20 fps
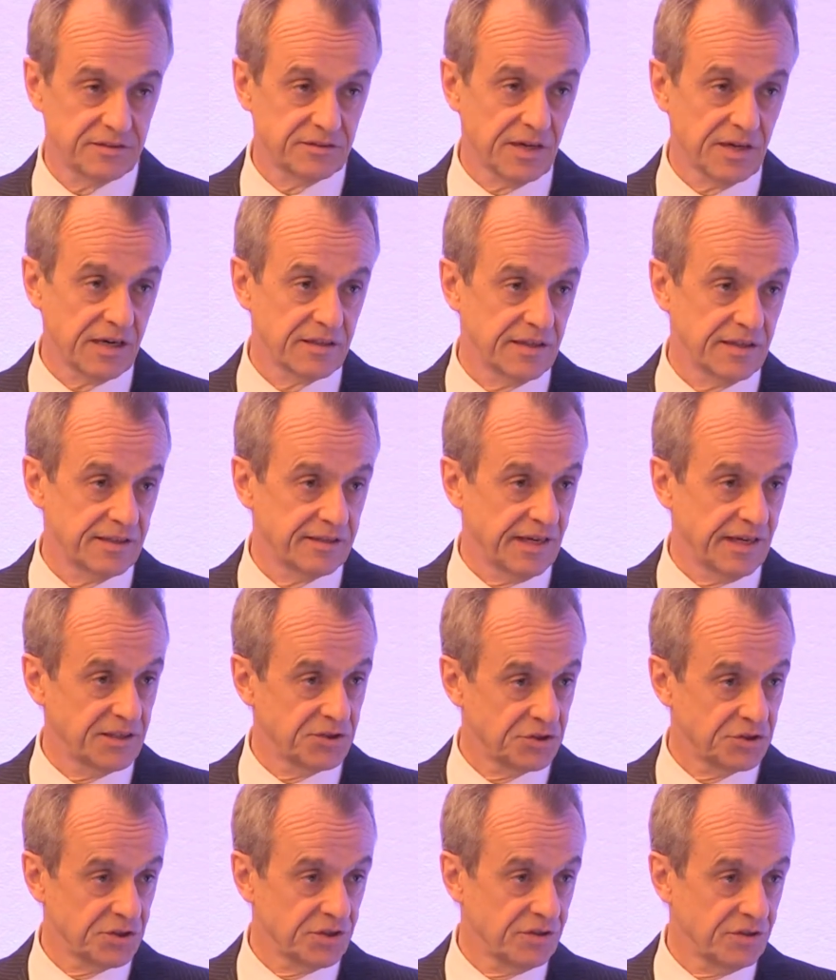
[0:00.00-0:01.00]
struck the
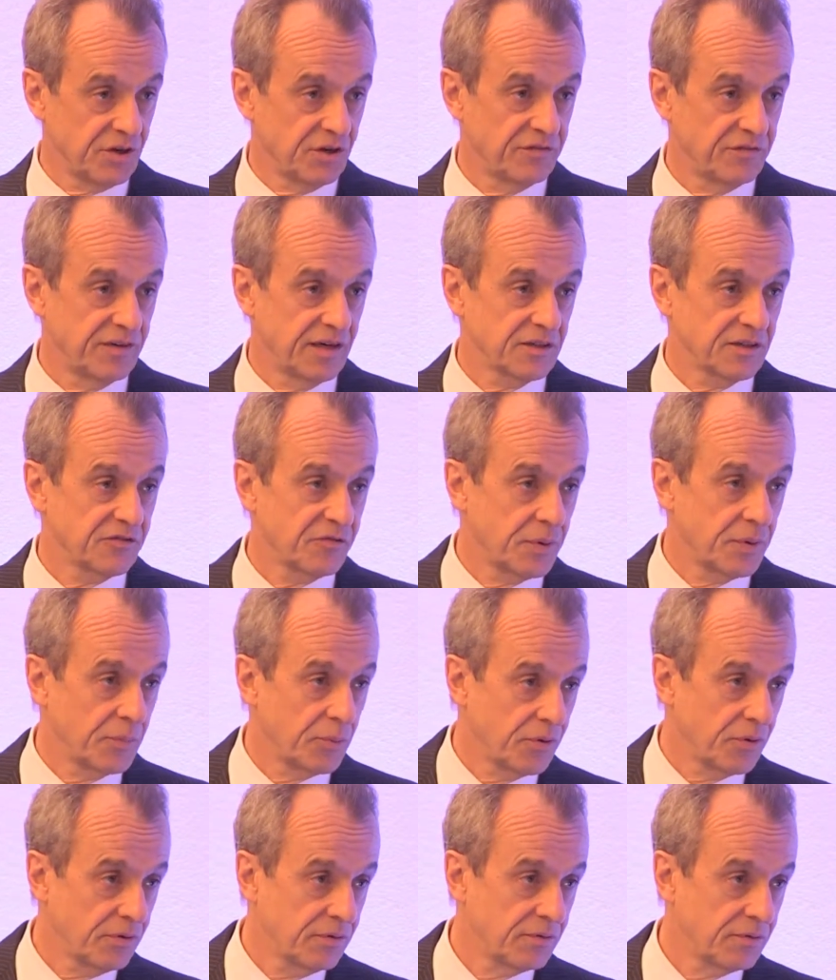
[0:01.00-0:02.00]
attention of a lot of
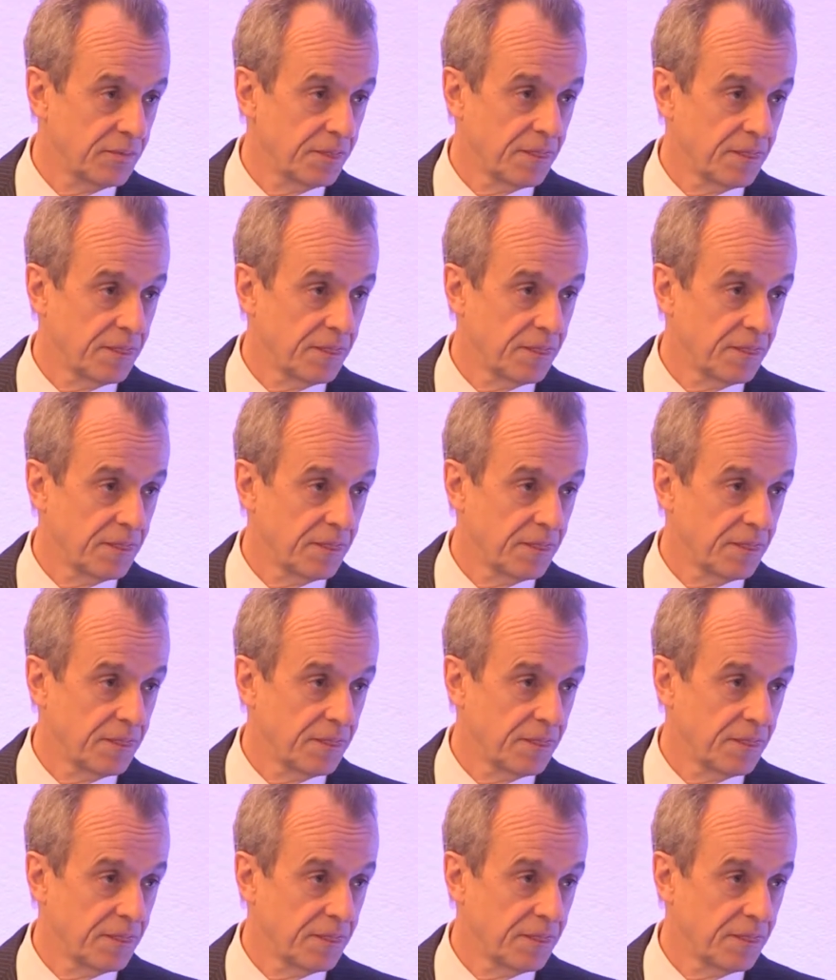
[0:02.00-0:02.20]
people,